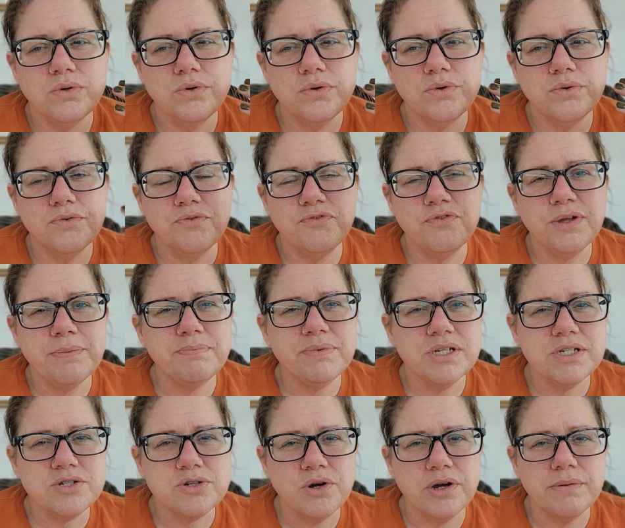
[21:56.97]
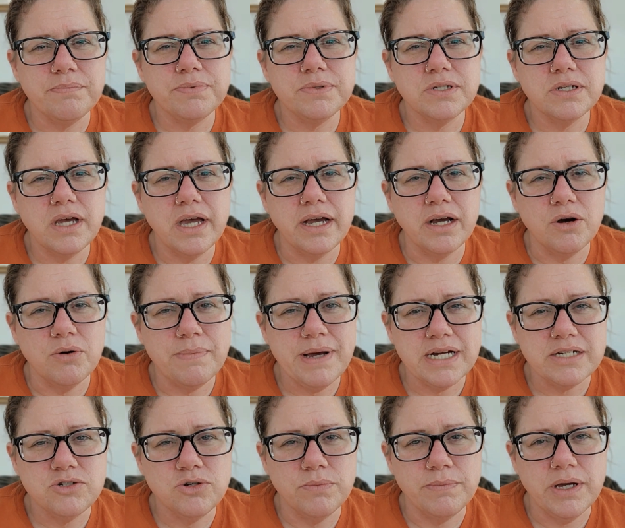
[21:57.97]
flip the script and go
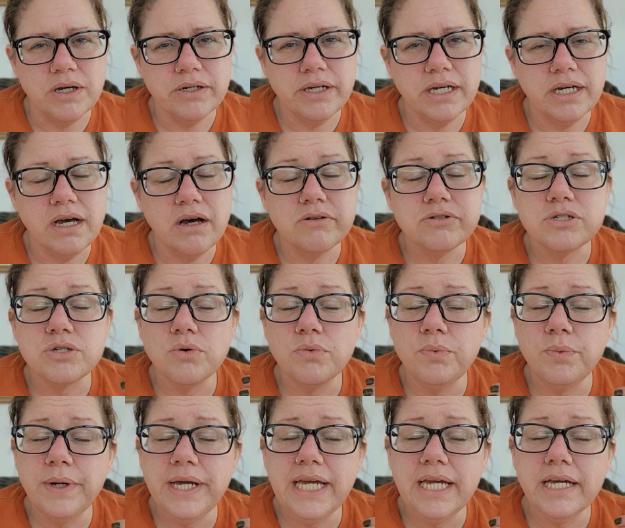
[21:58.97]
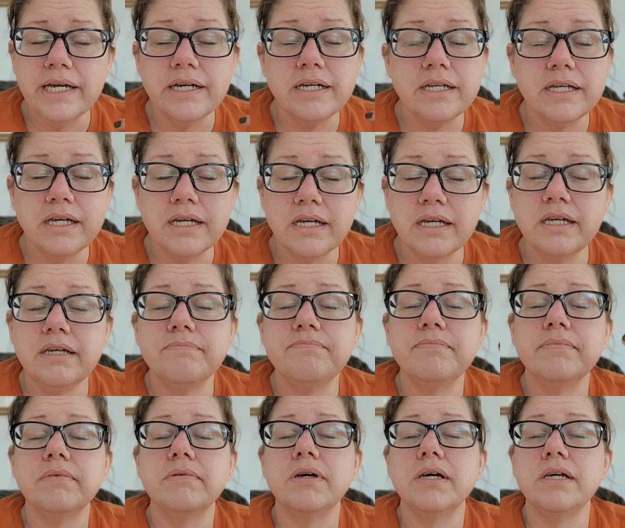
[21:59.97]
back to a milking cow. So
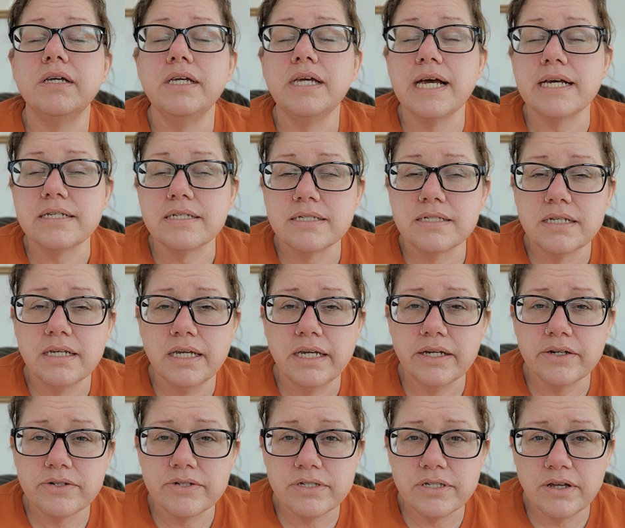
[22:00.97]
yes, here's the